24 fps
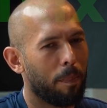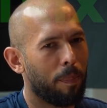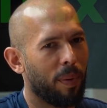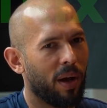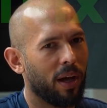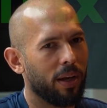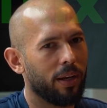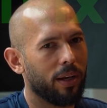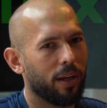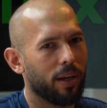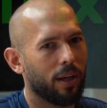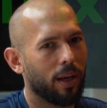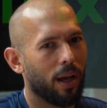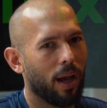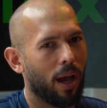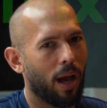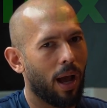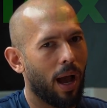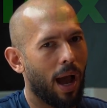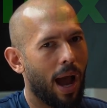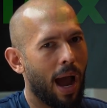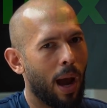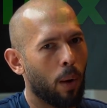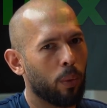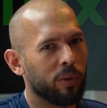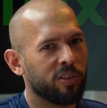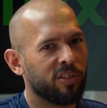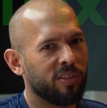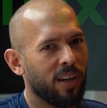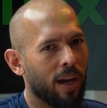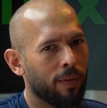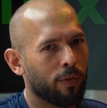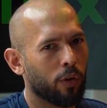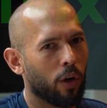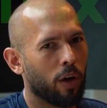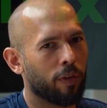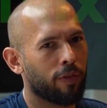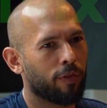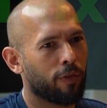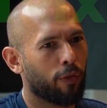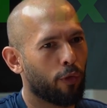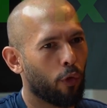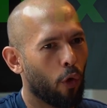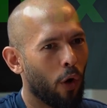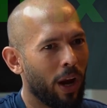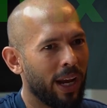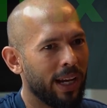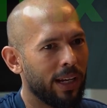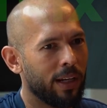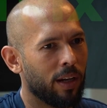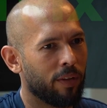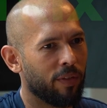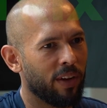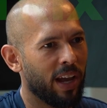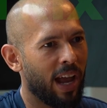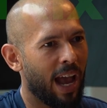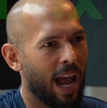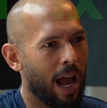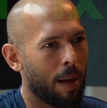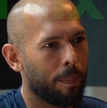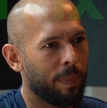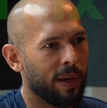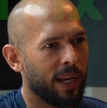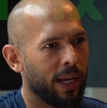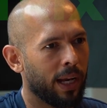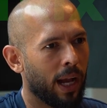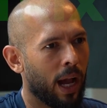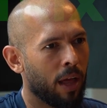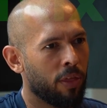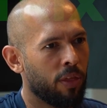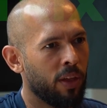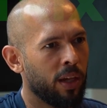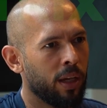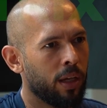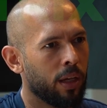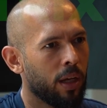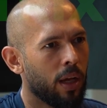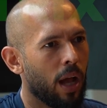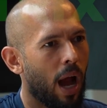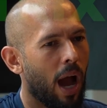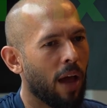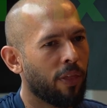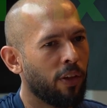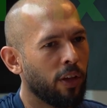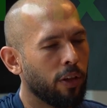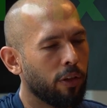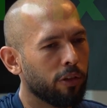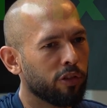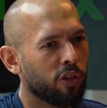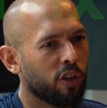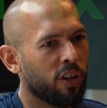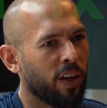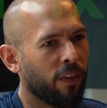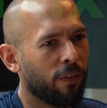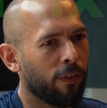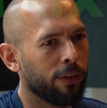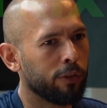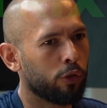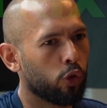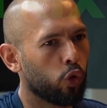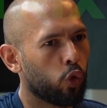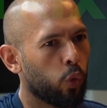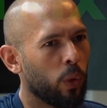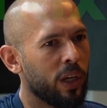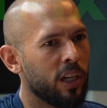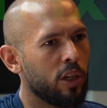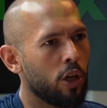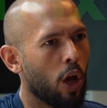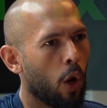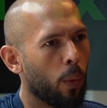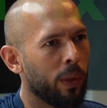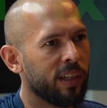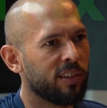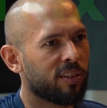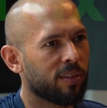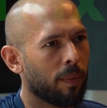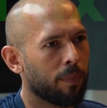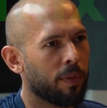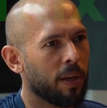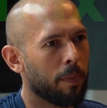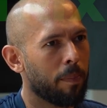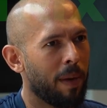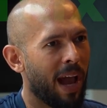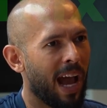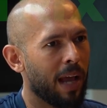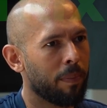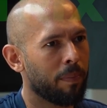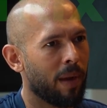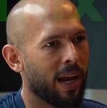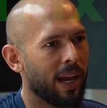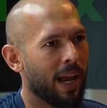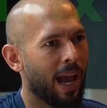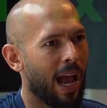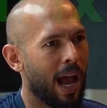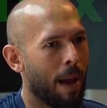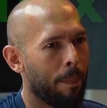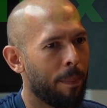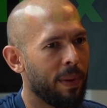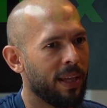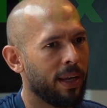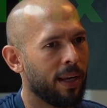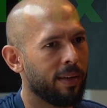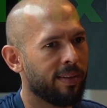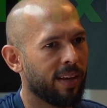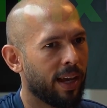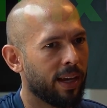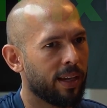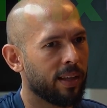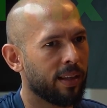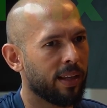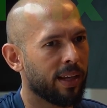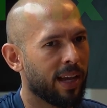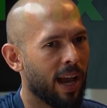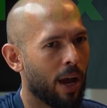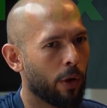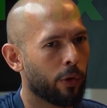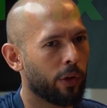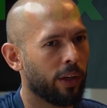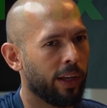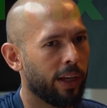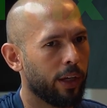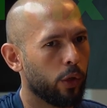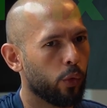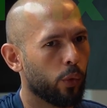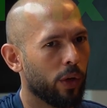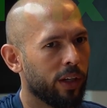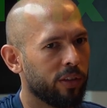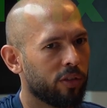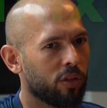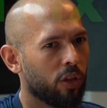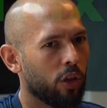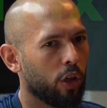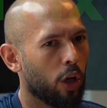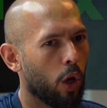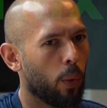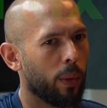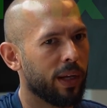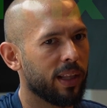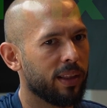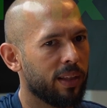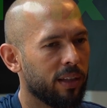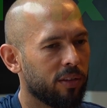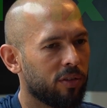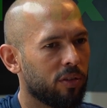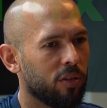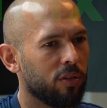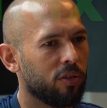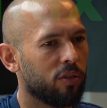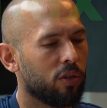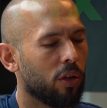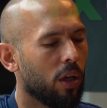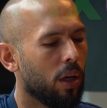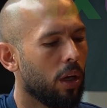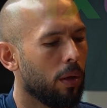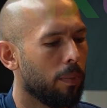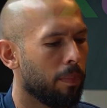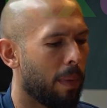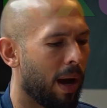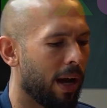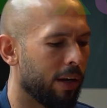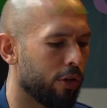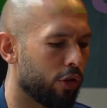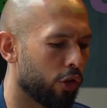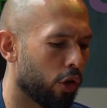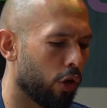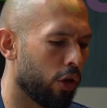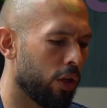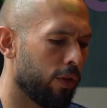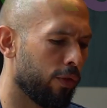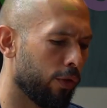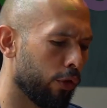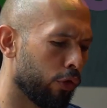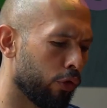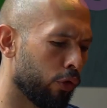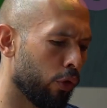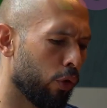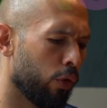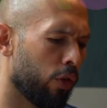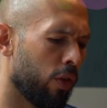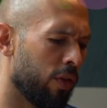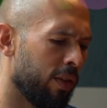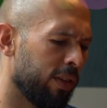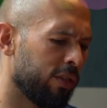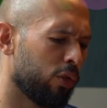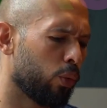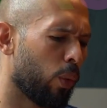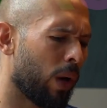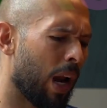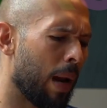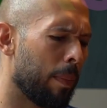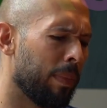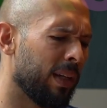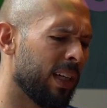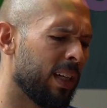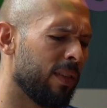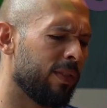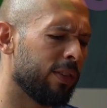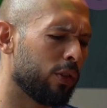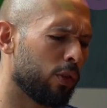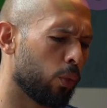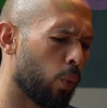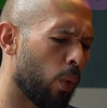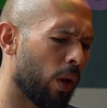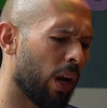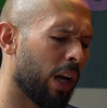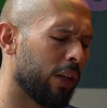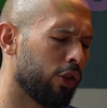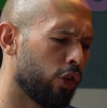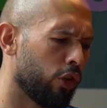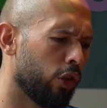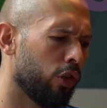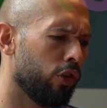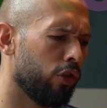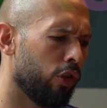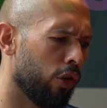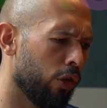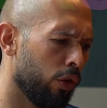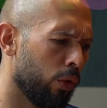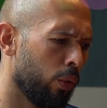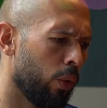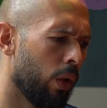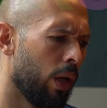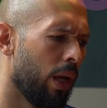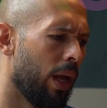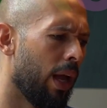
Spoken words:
But I was never afraid of it happening. I think there's a difference between knowing something bad might happen and taking the calculated risk and going, this is my journey for truth and this is what I believe is what I should do,